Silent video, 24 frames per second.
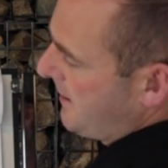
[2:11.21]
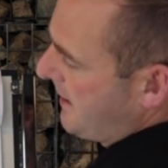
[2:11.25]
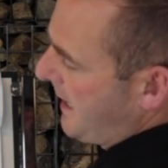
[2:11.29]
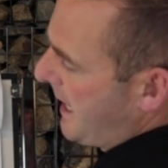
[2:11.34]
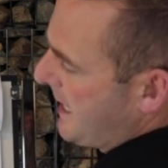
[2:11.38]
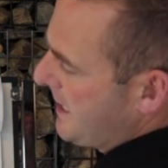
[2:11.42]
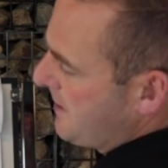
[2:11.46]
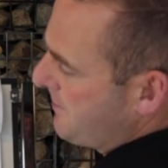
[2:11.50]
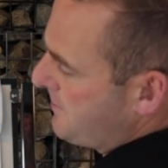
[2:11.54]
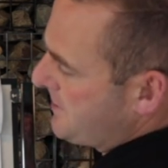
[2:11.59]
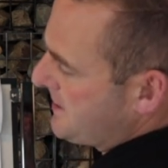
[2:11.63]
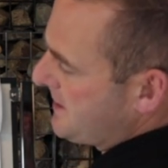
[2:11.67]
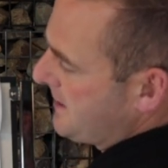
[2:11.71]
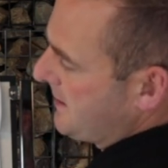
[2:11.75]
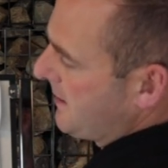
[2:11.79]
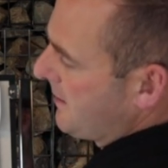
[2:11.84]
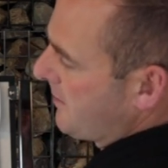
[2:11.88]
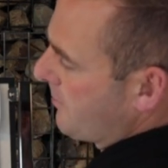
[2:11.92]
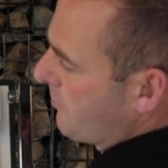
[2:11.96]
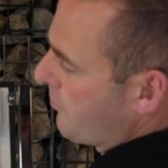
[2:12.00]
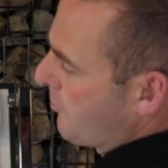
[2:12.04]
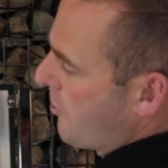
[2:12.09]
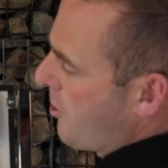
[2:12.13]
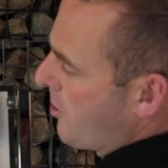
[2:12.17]
80%
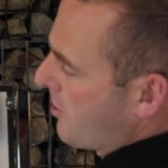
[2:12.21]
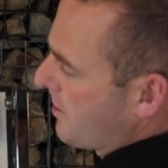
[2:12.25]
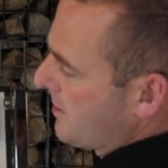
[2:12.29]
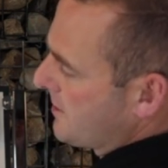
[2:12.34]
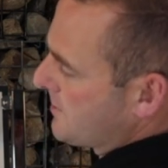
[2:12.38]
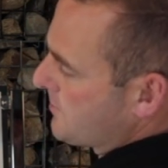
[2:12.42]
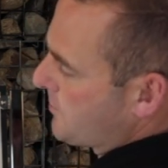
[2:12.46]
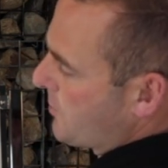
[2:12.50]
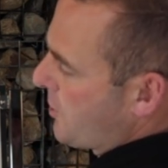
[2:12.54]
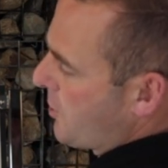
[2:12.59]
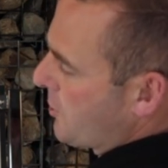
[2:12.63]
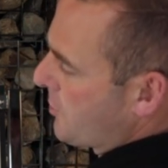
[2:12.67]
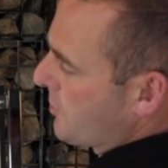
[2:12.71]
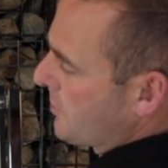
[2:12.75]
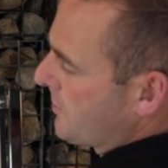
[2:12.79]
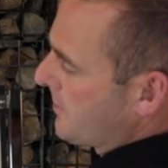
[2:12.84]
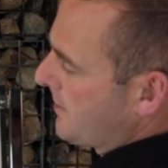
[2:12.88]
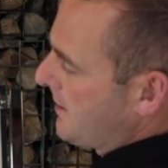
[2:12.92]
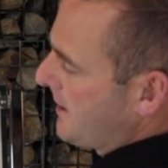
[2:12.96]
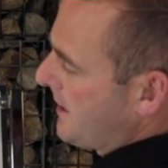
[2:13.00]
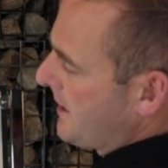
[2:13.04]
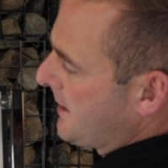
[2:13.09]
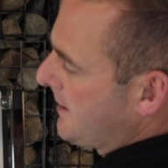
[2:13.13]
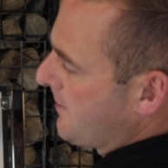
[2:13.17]
of the rock is
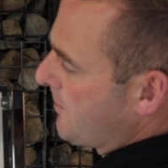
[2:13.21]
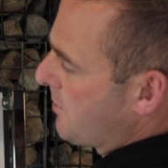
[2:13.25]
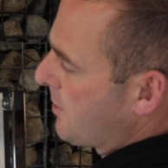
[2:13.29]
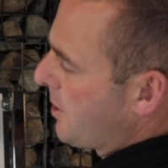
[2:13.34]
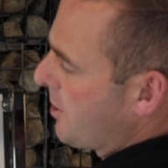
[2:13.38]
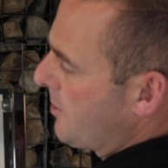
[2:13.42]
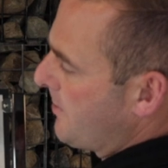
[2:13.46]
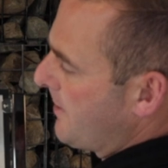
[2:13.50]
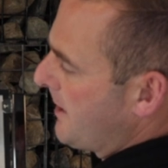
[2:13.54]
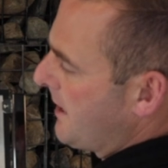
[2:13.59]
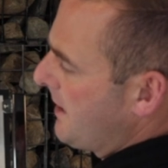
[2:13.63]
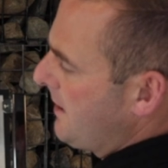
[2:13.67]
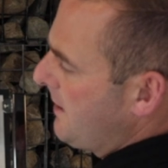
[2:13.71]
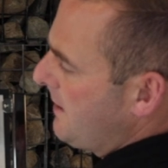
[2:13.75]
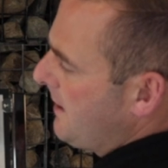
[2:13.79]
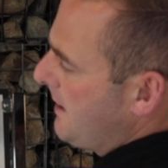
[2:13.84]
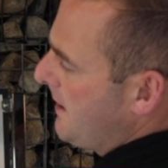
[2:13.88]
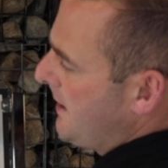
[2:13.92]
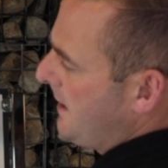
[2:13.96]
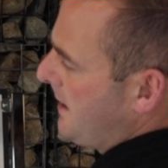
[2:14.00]
broken at the blow bar,